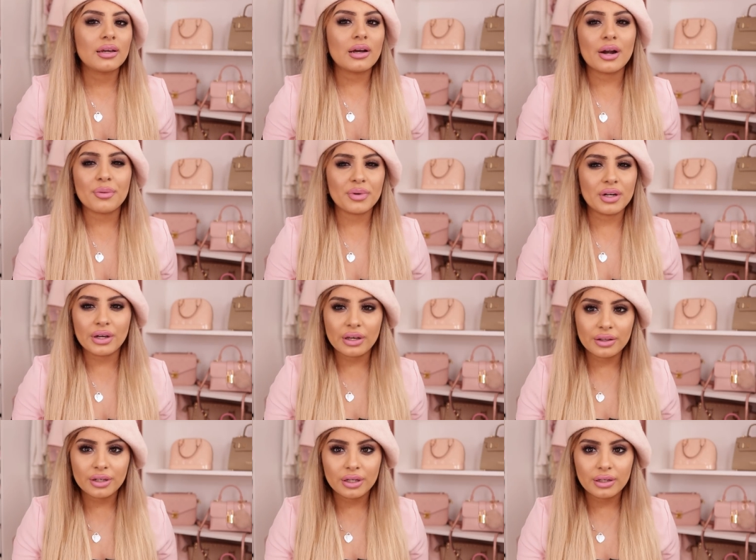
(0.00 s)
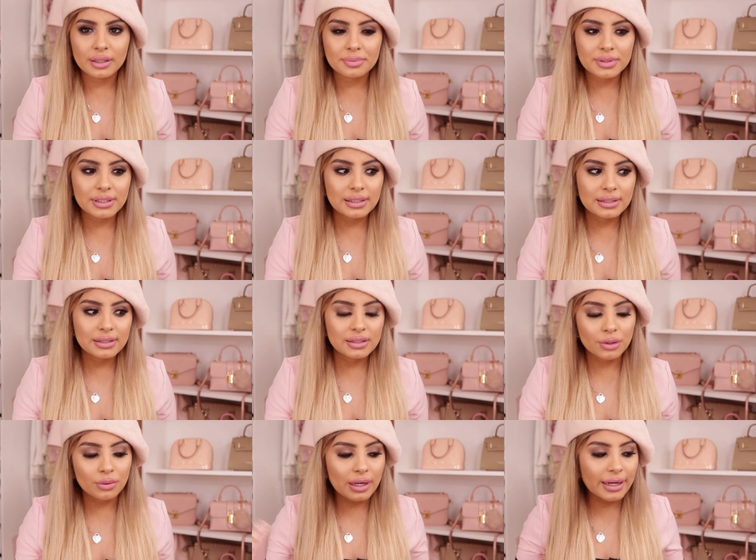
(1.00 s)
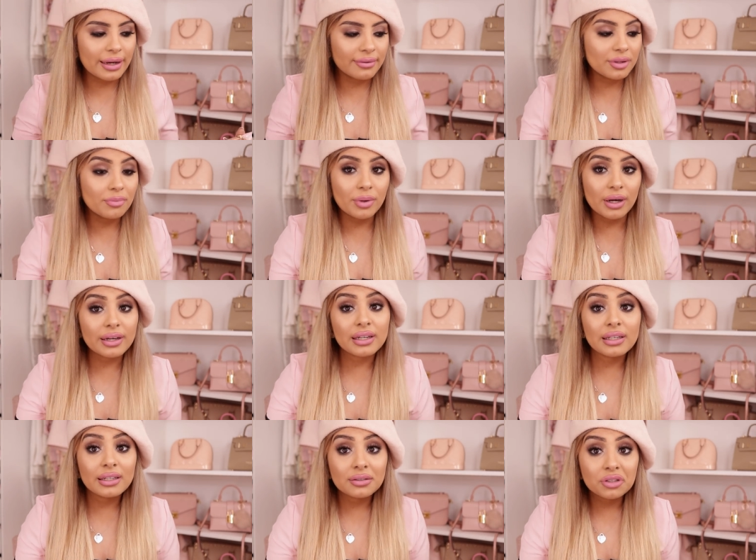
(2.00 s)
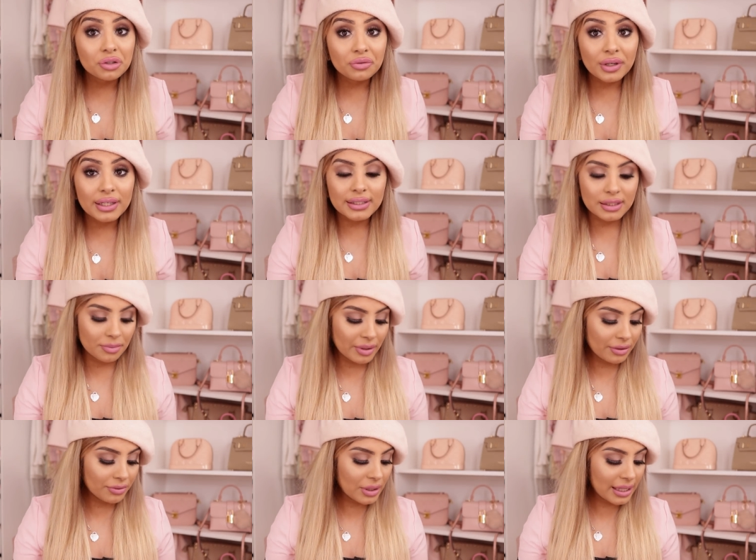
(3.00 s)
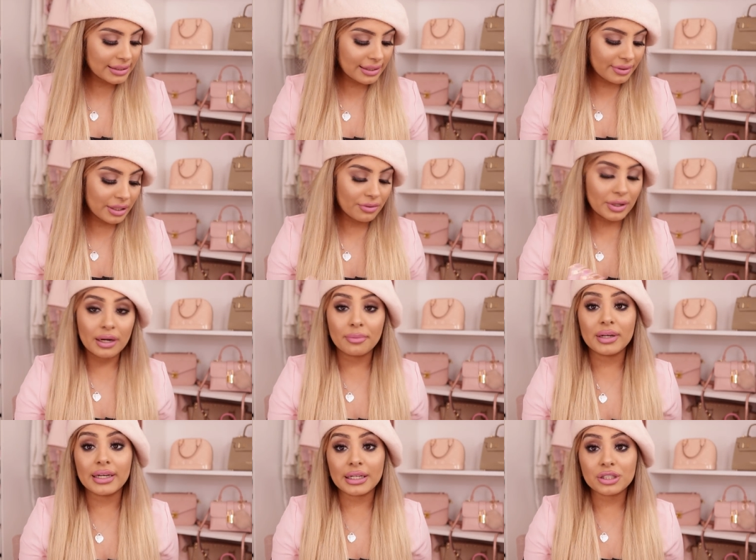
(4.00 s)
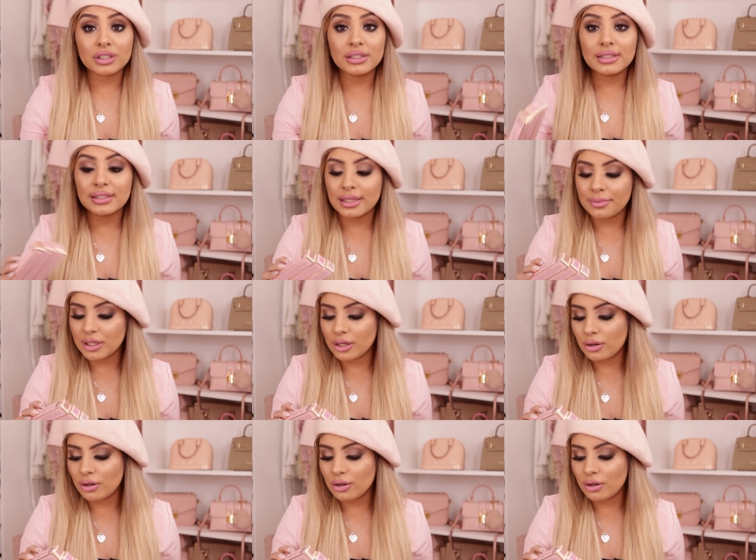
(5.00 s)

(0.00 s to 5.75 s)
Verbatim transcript: caught up in other lipsticks so I haven't bought any Too Faced but if you guys have any recommendations let me